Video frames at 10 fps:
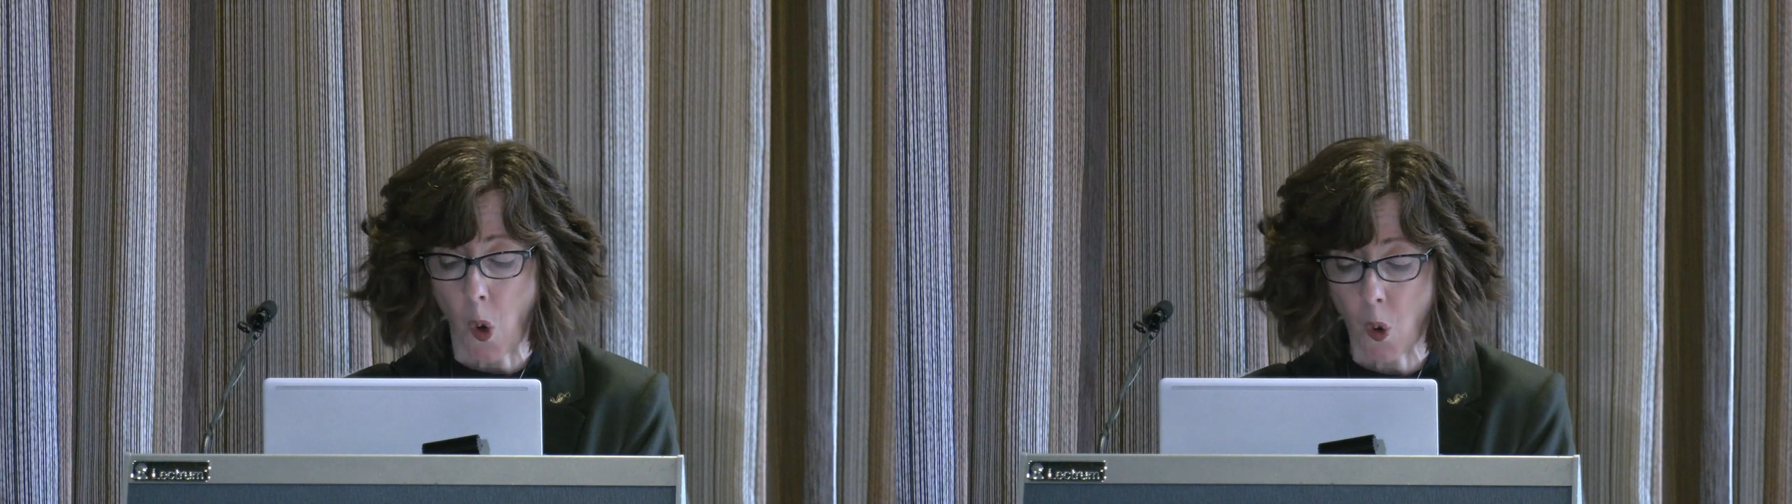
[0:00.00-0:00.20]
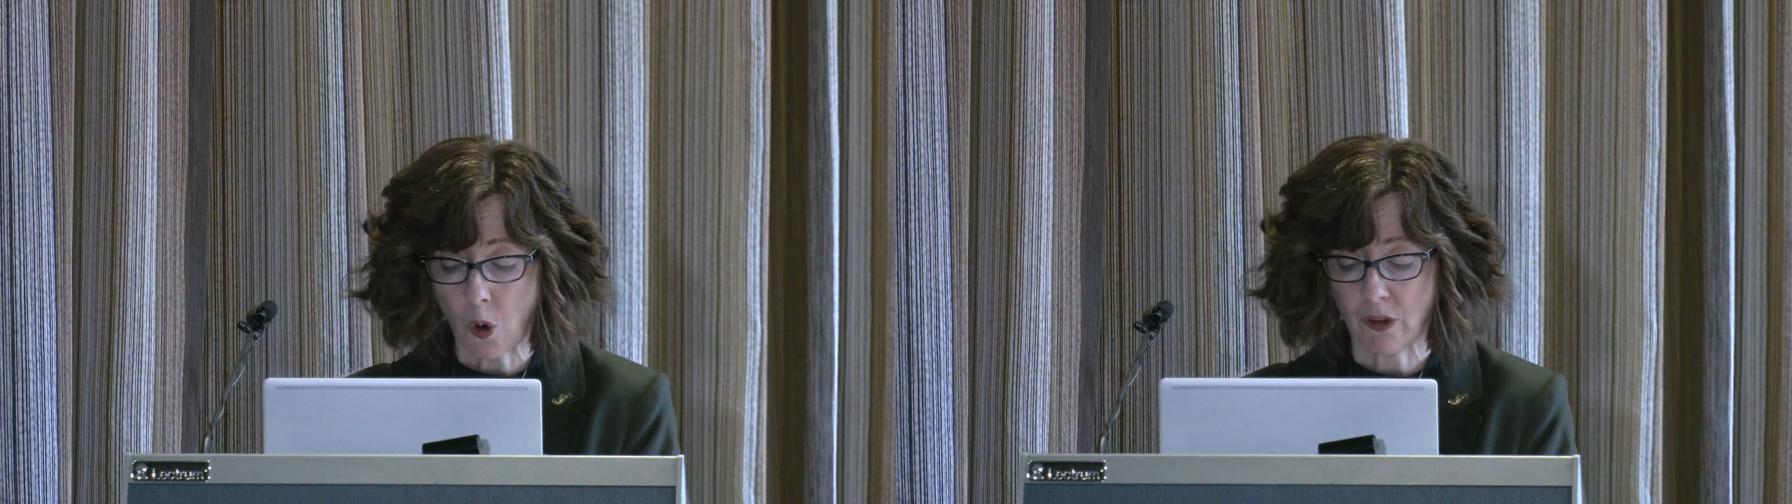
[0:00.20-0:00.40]

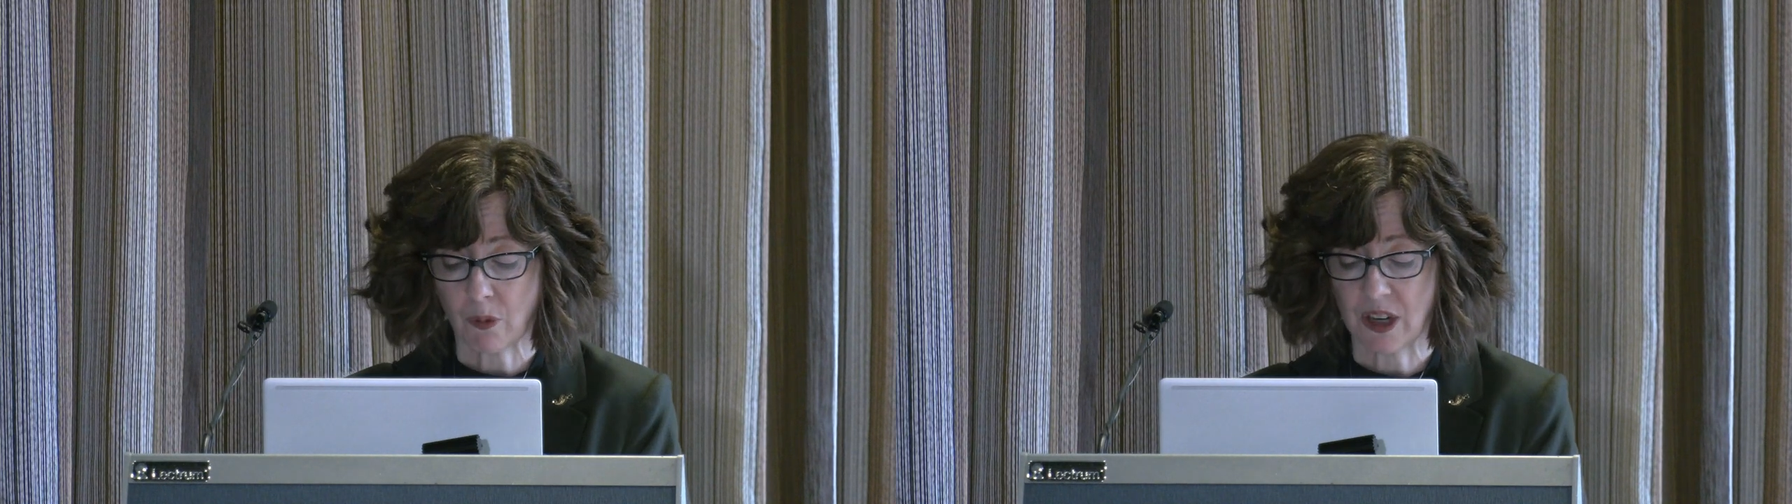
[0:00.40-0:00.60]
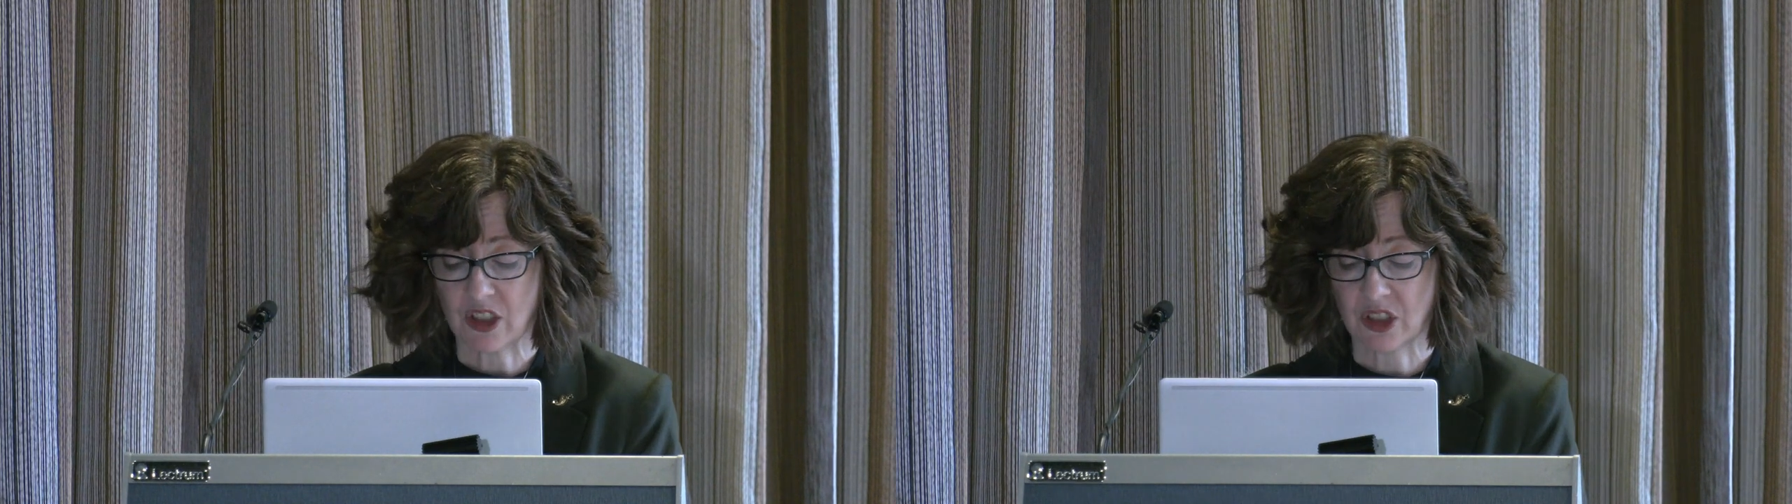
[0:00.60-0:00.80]
all
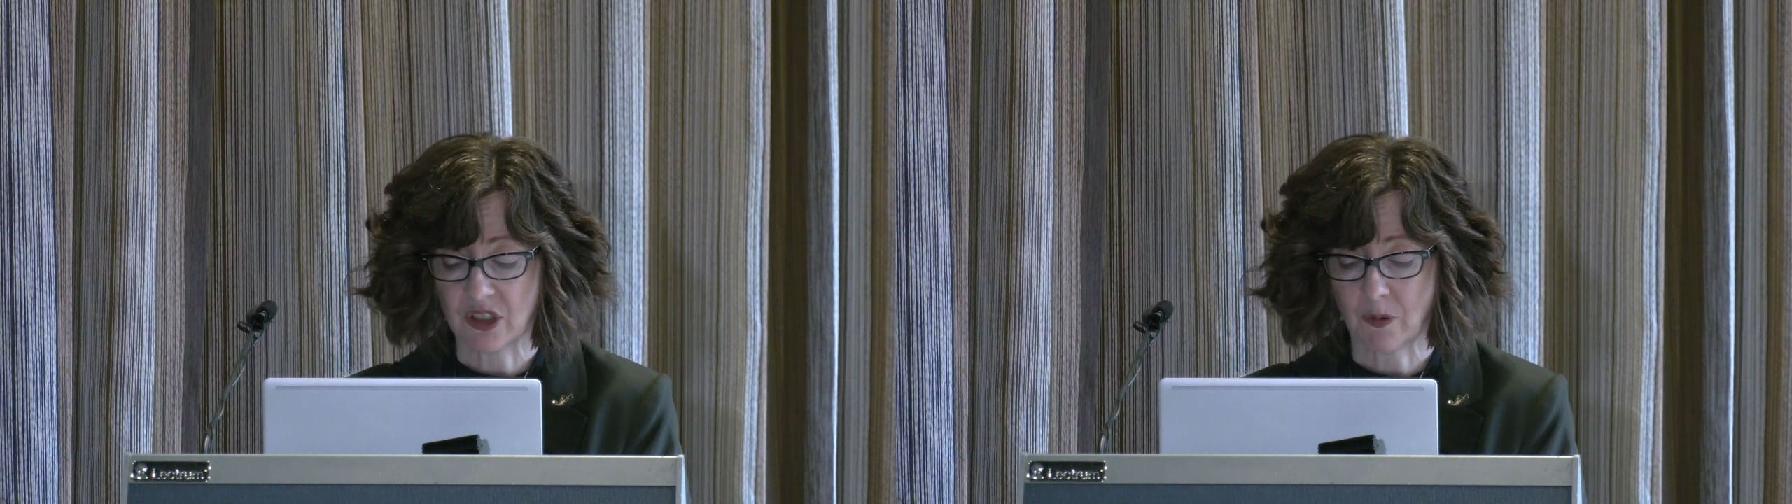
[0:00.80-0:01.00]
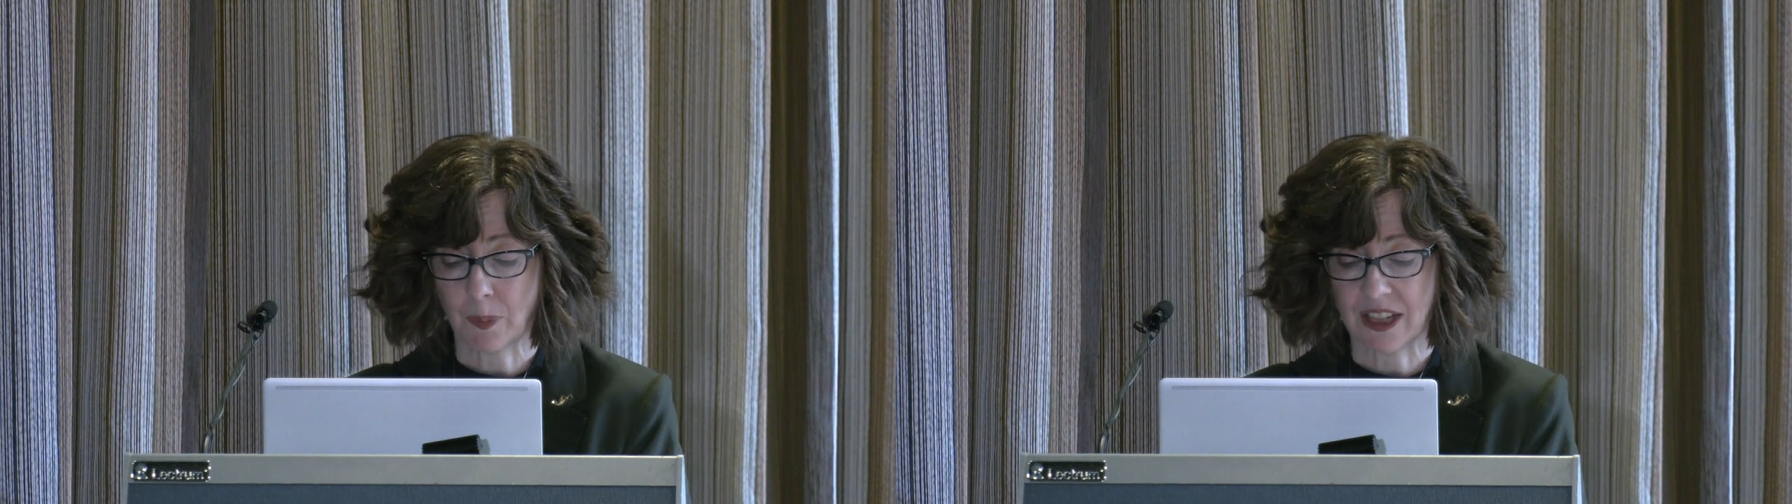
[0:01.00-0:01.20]
of which is of